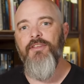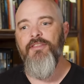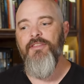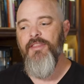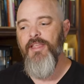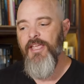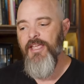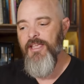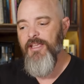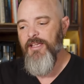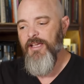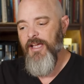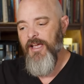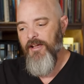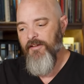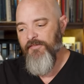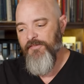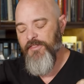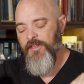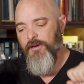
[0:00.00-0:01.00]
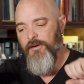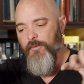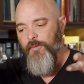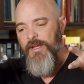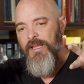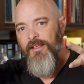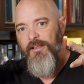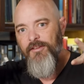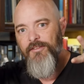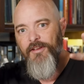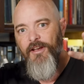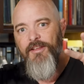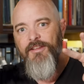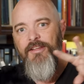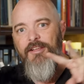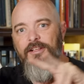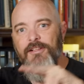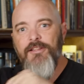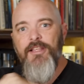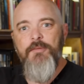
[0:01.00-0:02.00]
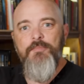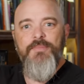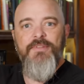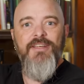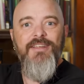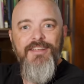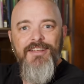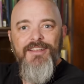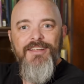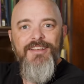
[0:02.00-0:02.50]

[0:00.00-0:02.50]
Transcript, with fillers: and they have their wings unclipped.